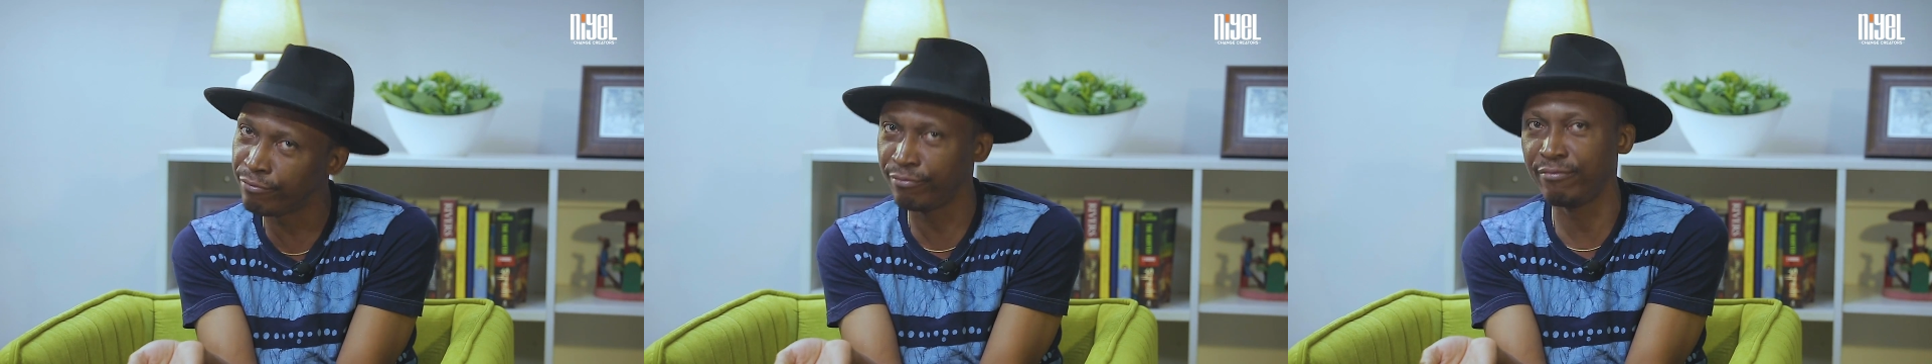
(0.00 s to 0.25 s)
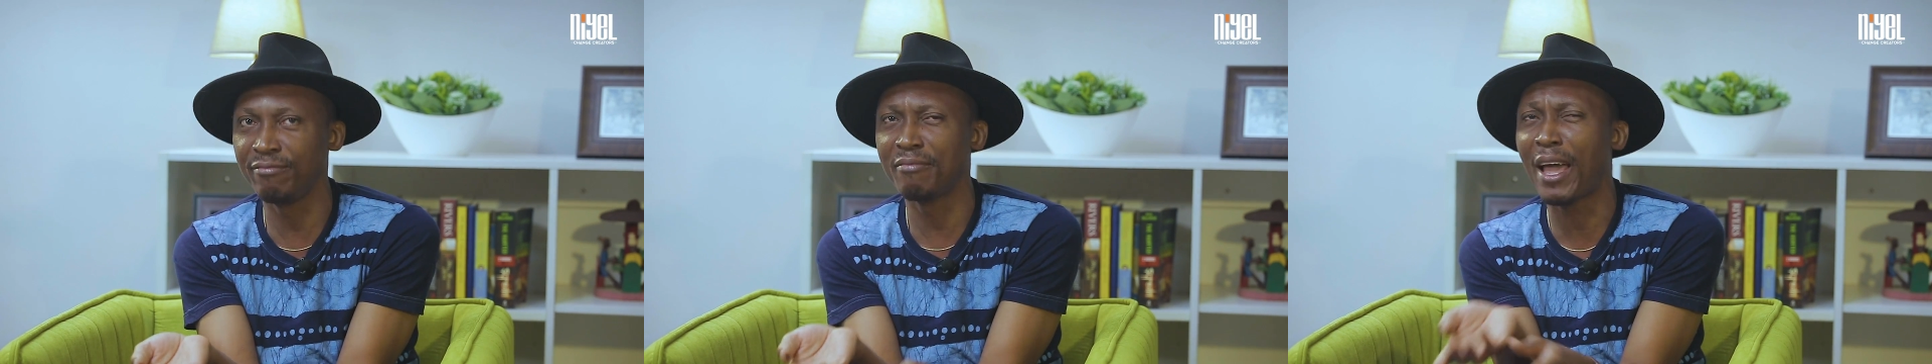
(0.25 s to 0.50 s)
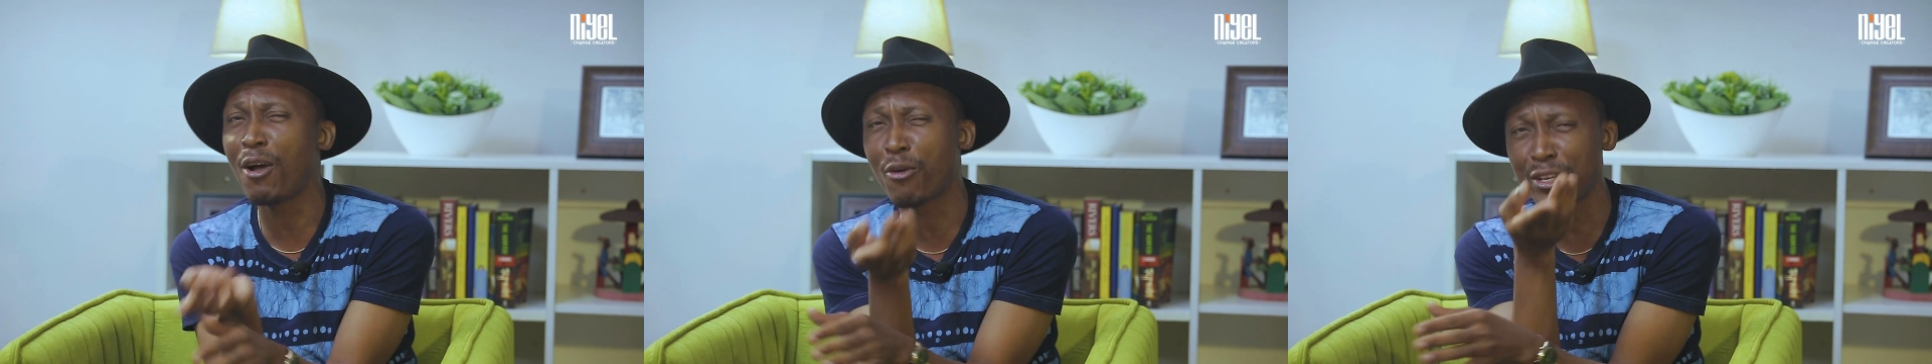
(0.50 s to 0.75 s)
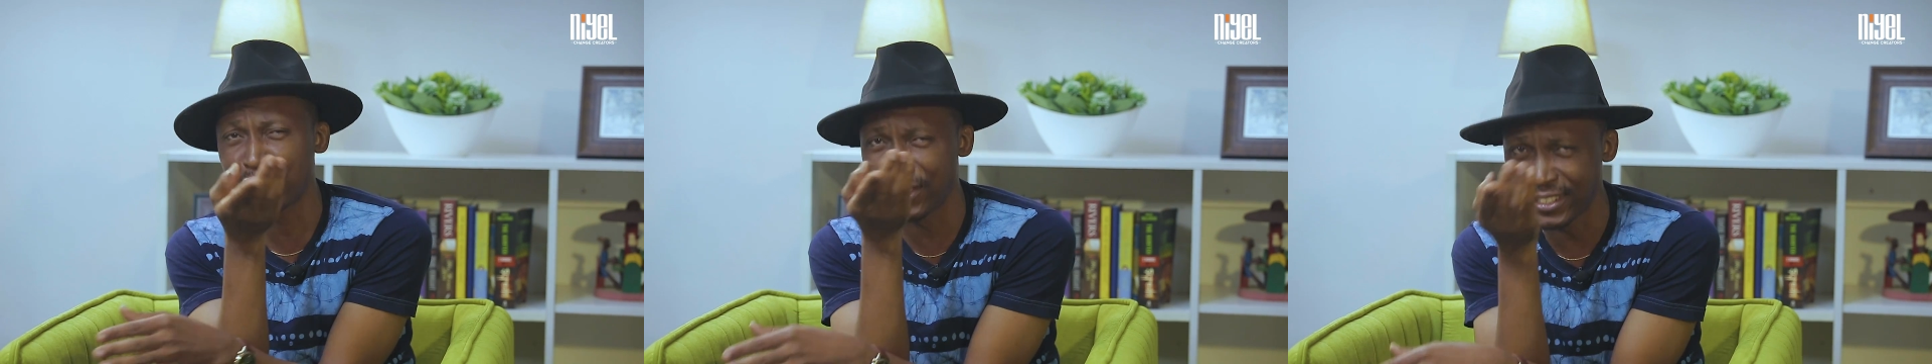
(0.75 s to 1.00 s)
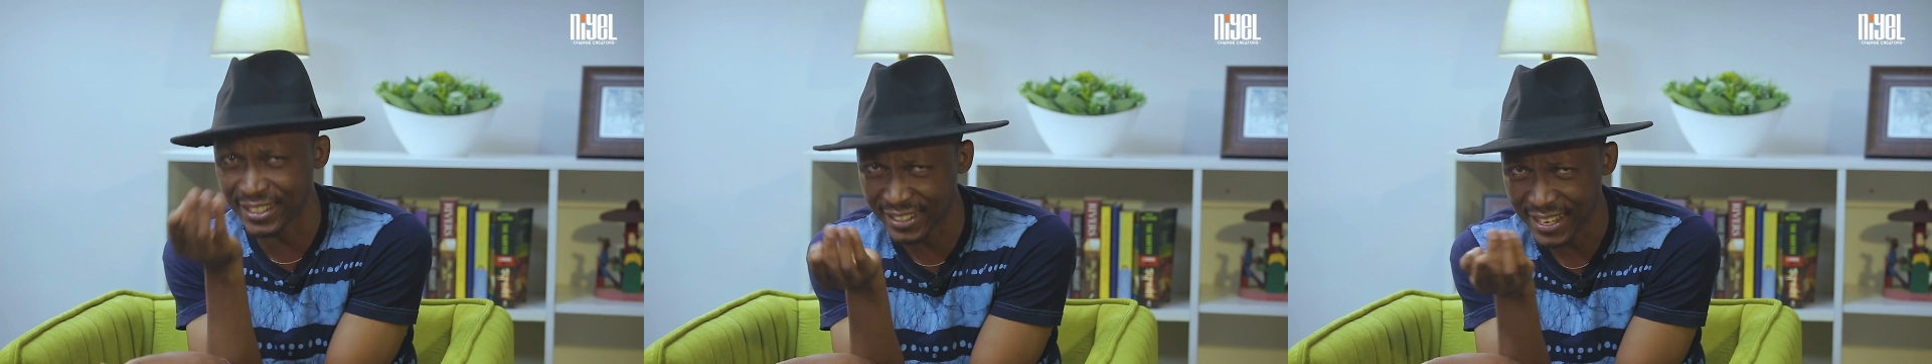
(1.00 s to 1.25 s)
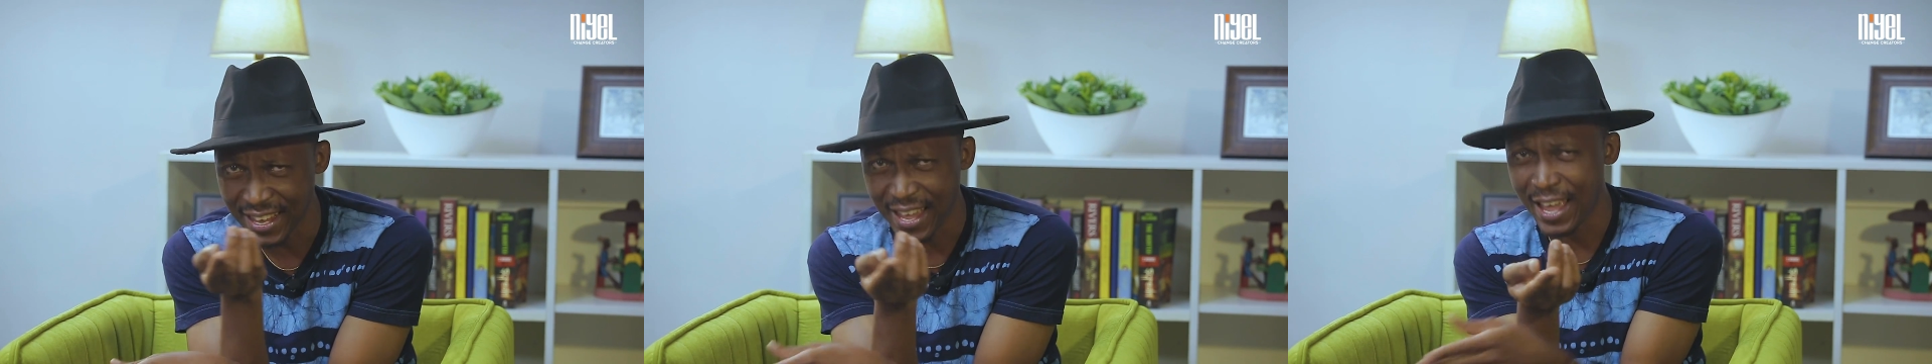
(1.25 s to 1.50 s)
My own question
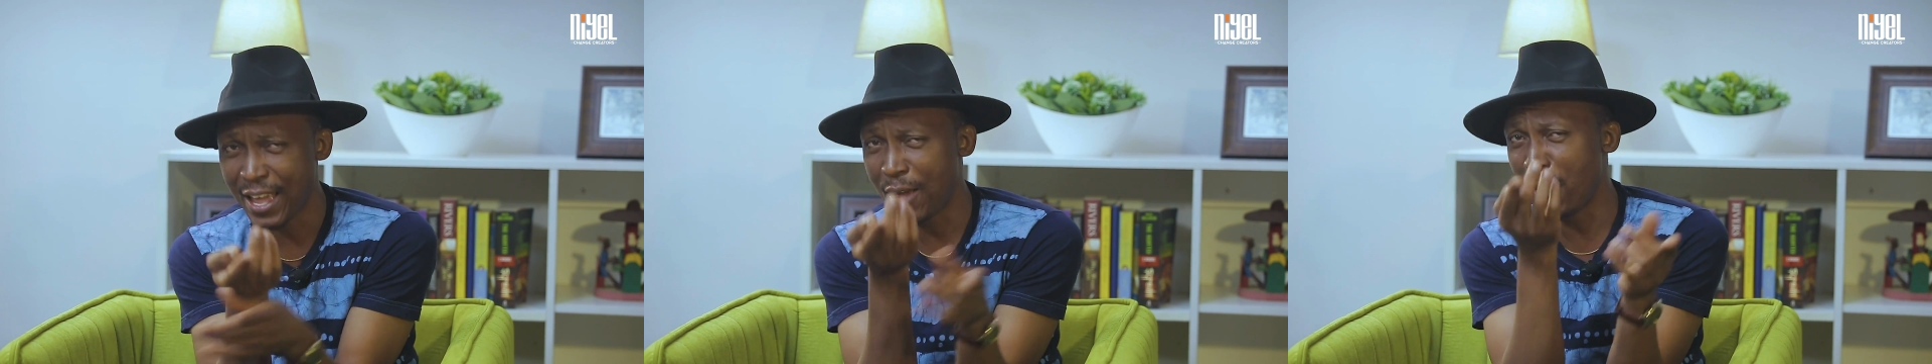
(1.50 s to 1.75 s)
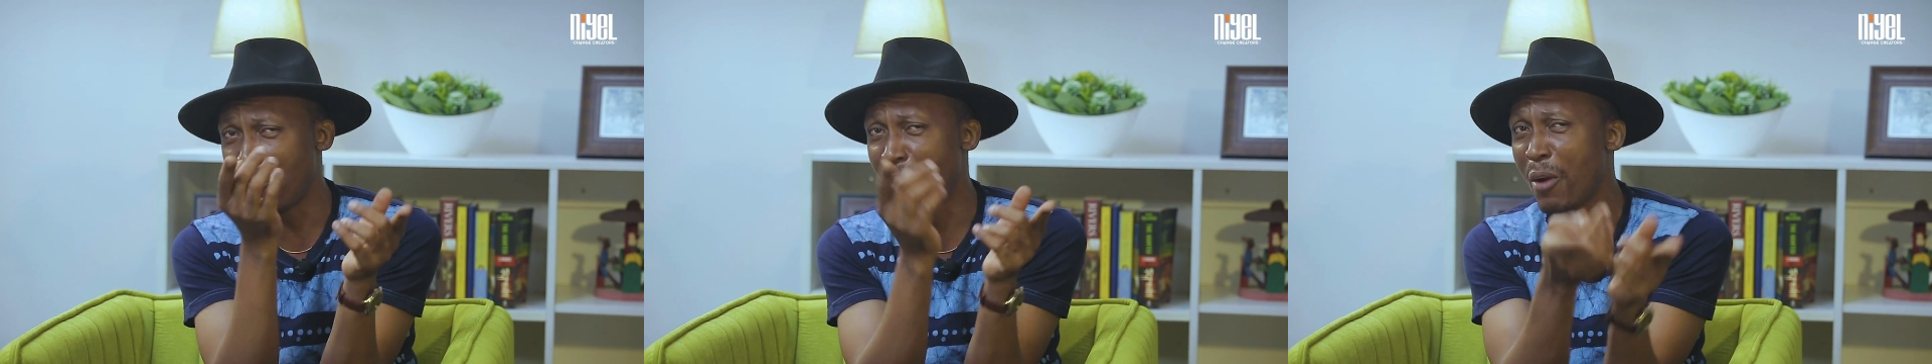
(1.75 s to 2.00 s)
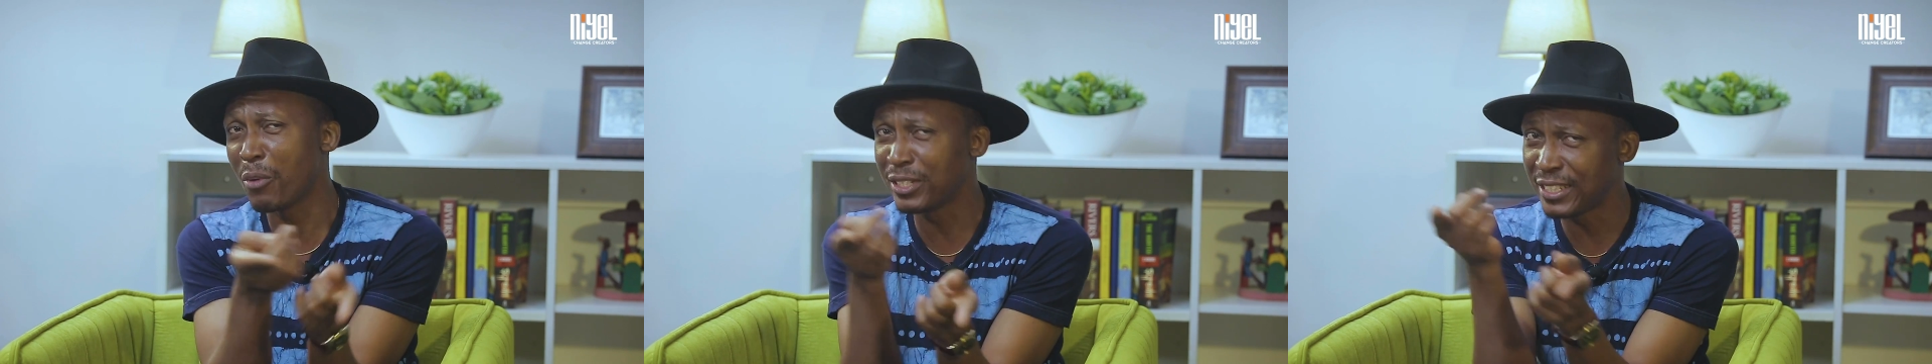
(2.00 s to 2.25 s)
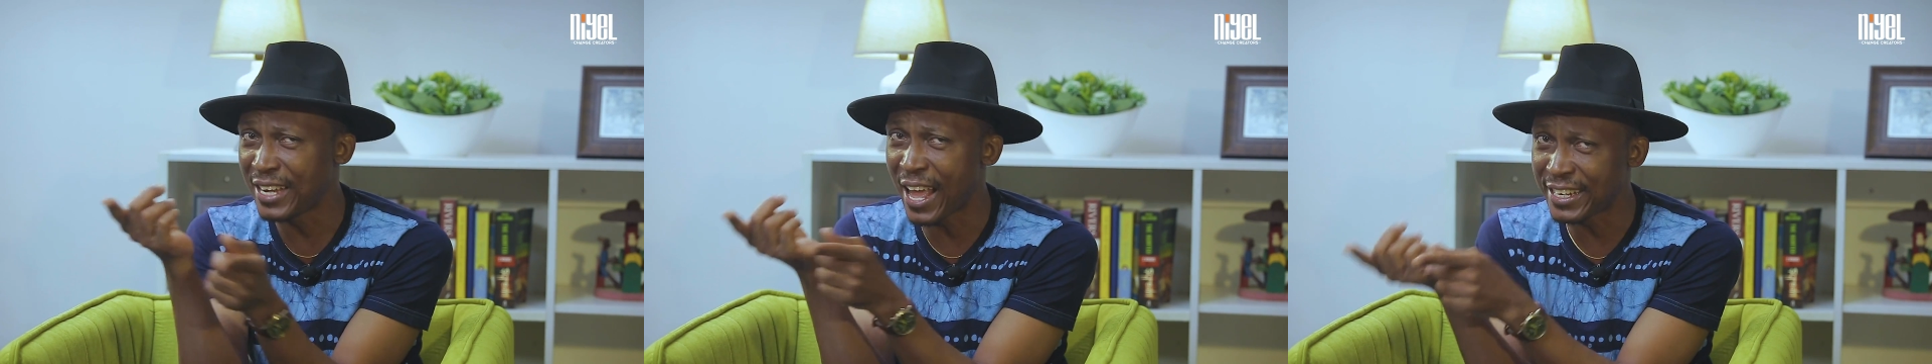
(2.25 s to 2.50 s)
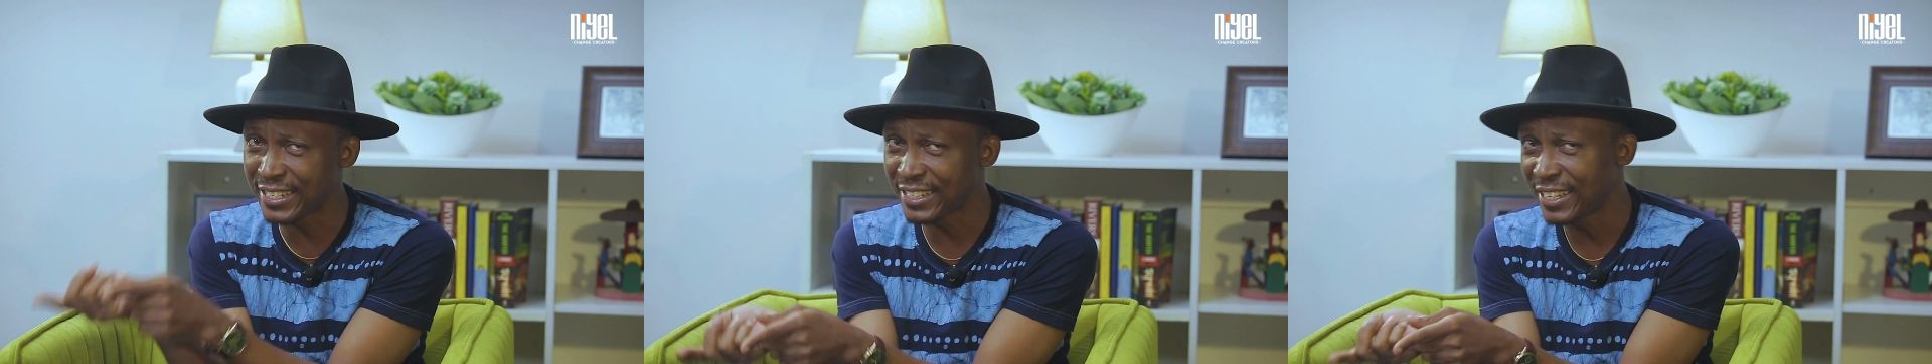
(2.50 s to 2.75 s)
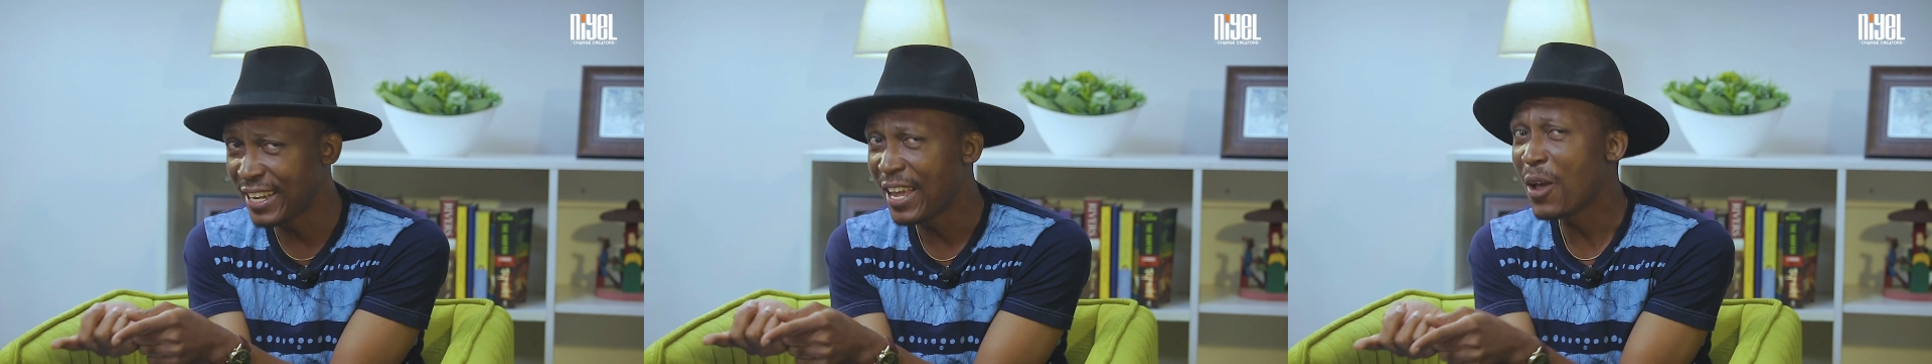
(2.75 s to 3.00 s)
is, where was the daddy